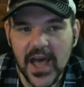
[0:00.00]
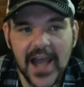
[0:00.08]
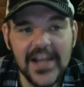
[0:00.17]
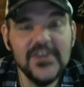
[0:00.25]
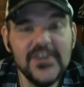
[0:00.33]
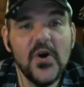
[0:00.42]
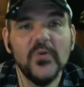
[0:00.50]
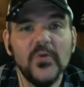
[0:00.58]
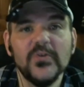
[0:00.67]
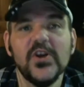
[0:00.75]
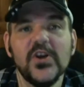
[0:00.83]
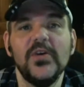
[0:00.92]
I didn't know,
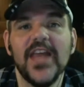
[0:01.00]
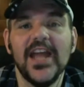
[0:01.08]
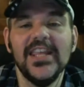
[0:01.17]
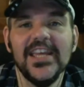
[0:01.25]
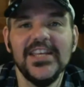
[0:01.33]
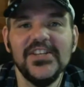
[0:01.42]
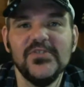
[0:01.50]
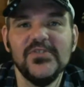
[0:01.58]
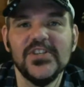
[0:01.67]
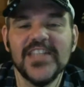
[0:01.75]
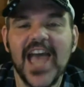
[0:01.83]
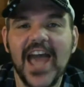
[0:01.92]
Joey, that you
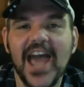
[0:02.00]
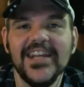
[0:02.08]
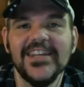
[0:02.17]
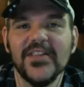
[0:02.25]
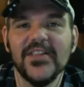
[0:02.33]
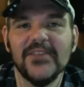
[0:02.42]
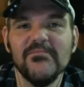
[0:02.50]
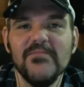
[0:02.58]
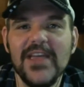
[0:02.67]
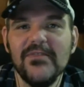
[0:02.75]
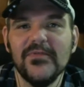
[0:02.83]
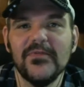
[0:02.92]
just had it like
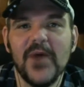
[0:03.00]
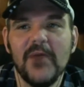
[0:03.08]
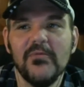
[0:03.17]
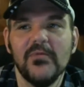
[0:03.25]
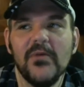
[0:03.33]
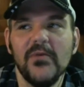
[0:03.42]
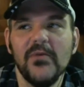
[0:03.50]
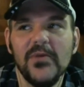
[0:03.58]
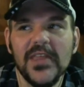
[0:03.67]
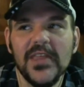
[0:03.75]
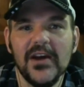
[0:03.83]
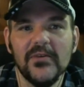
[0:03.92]
May. What were
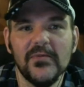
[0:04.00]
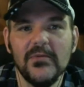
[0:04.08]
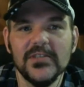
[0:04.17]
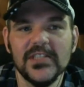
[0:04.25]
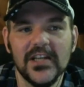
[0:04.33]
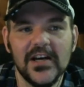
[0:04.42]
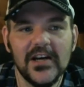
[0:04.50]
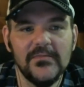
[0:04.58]
we there? What was it?